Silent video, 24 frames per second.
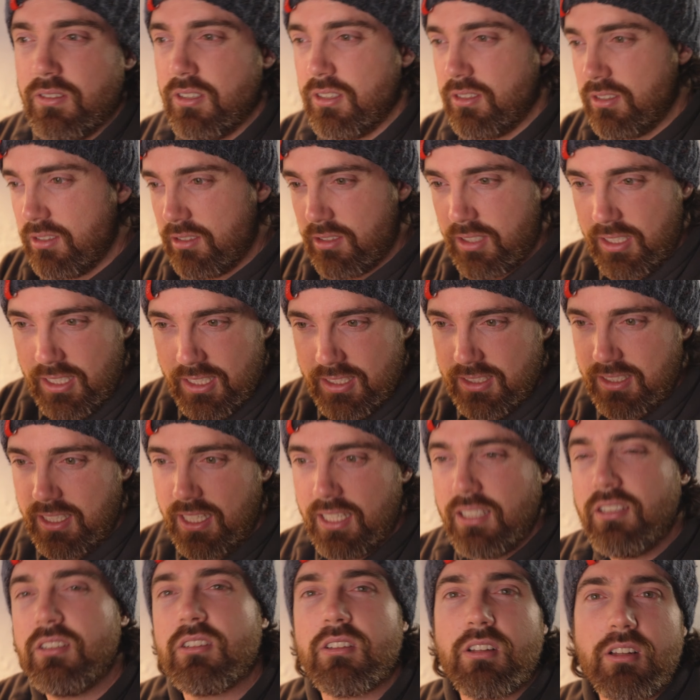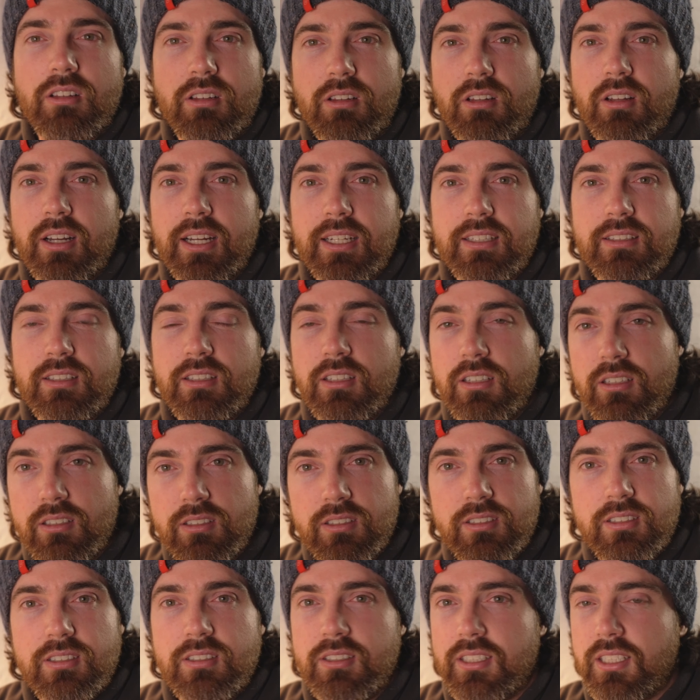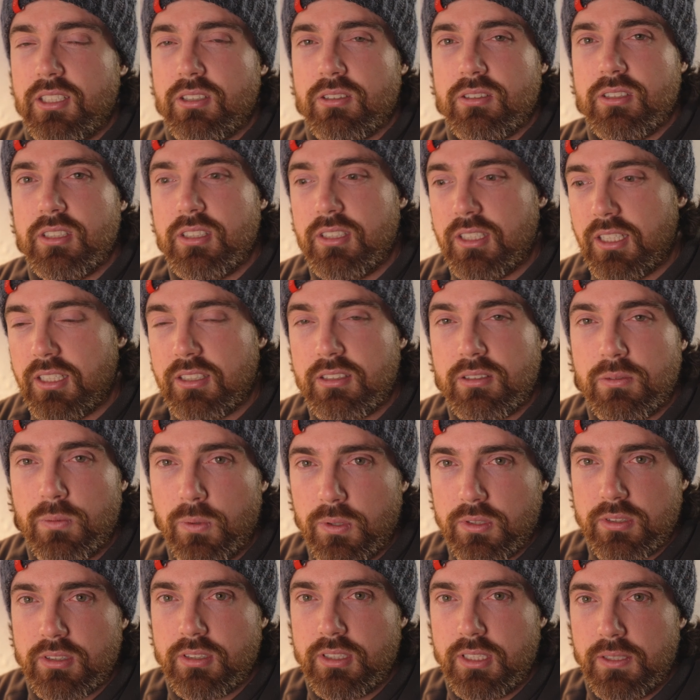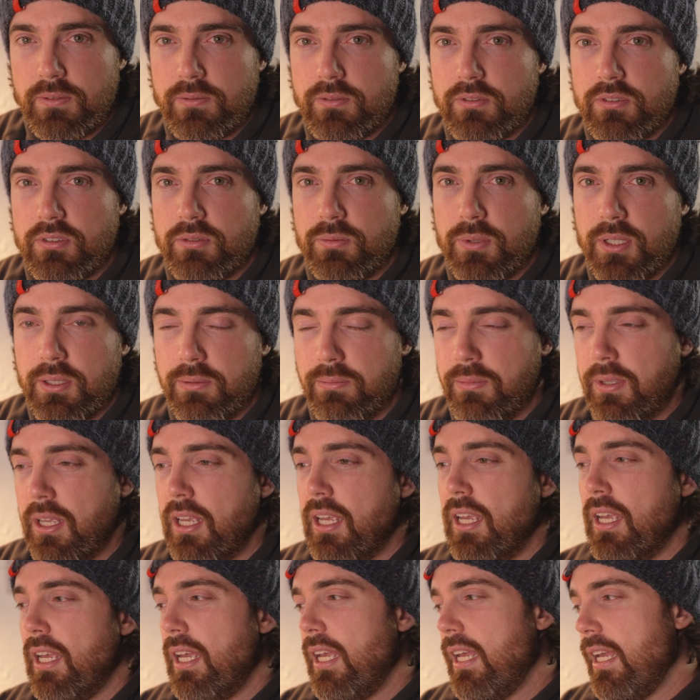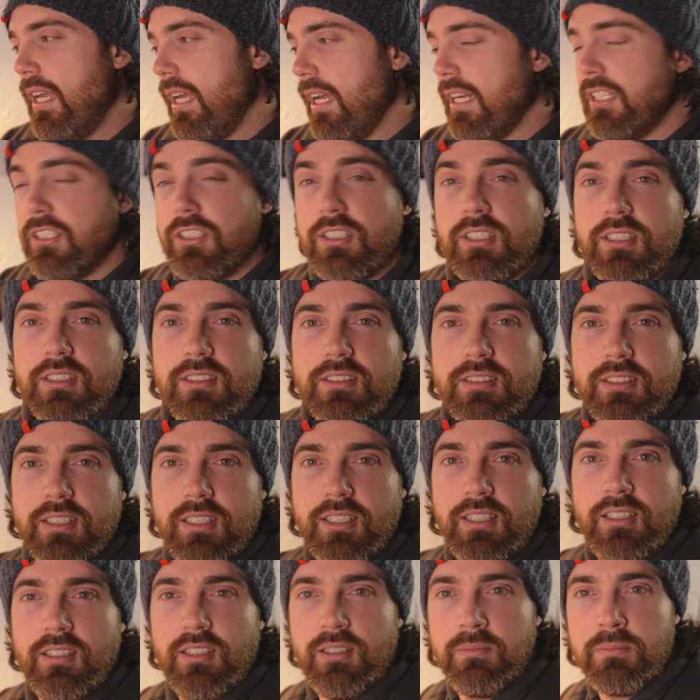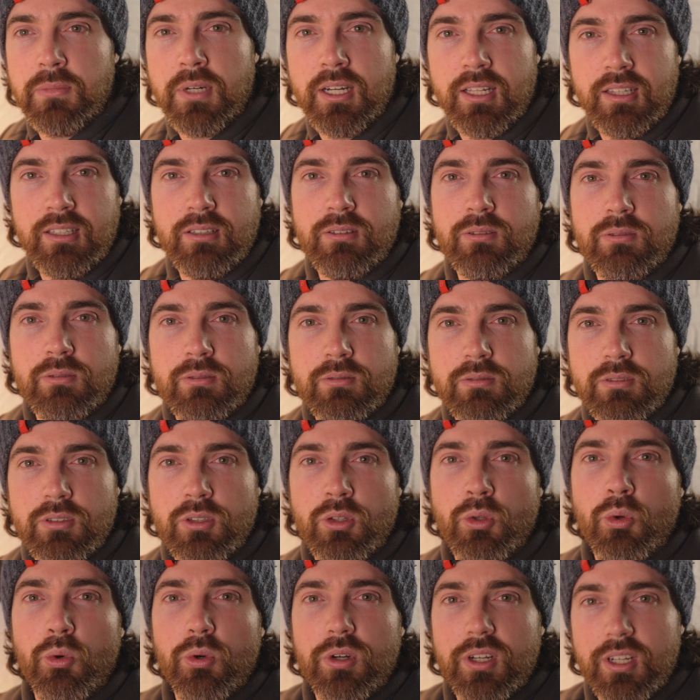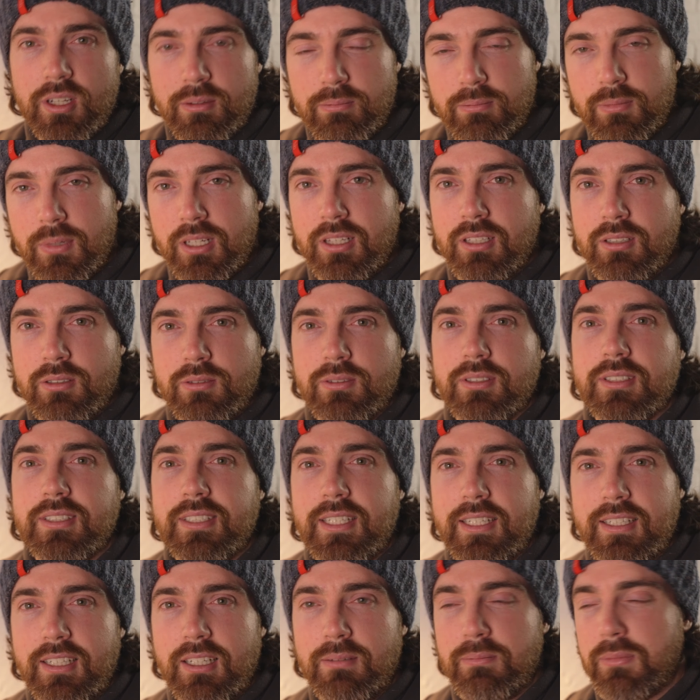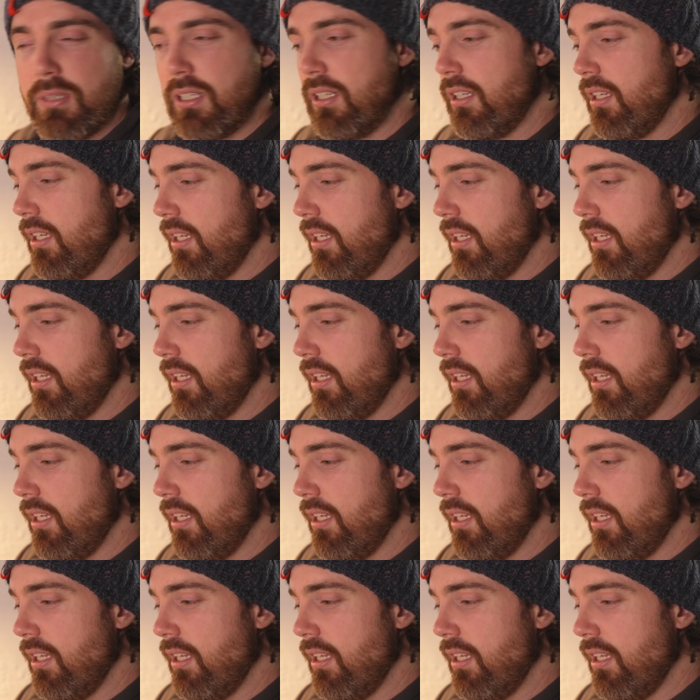versus like a $10 light that you can just stick on your desk? What's the difference? Well, as you can see in my little nook, my little setup,